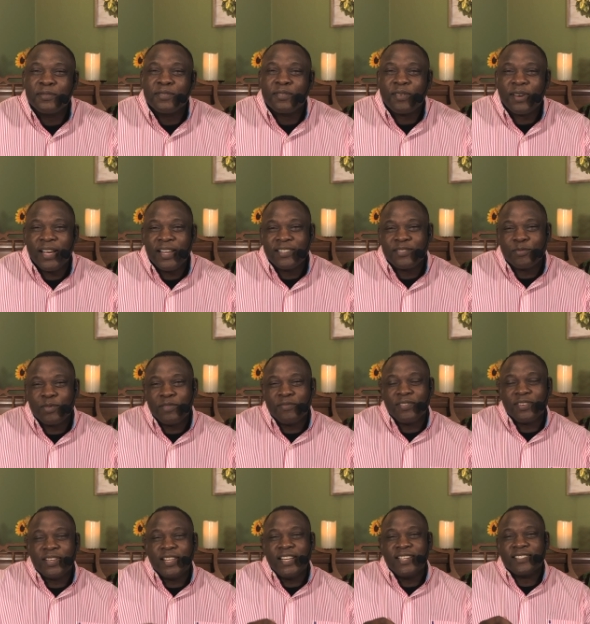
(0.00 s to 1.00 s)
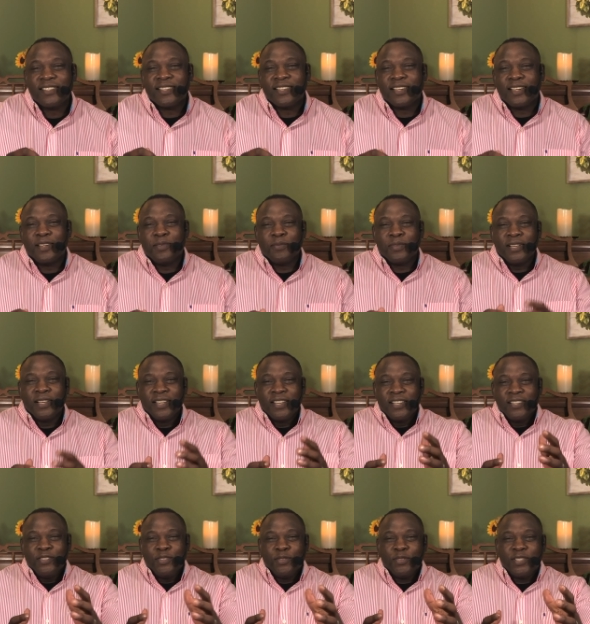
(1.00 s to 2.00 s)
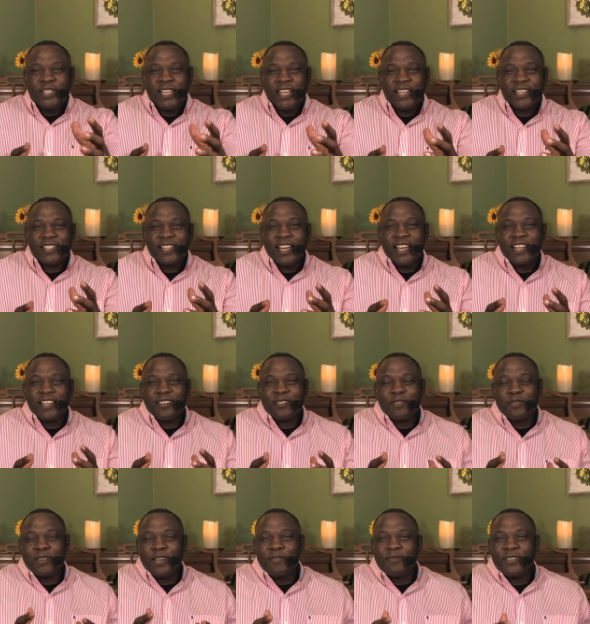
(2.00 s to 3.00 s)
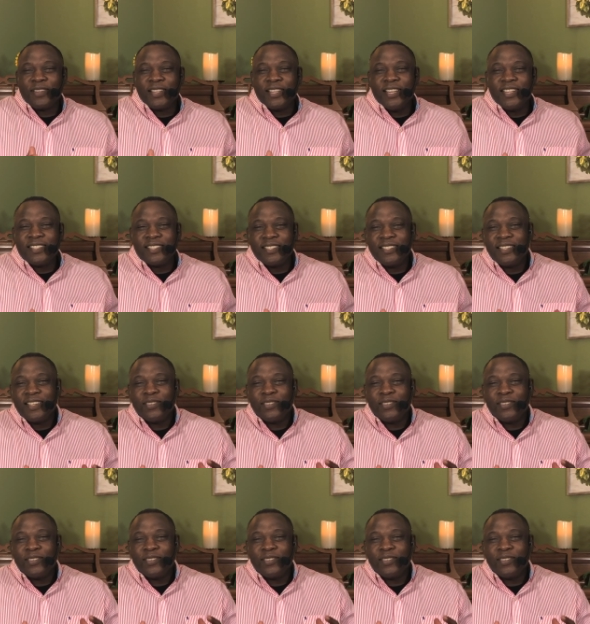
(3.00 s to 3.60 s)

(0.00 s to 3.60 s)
of Christ, revelation comes. You take that revelation,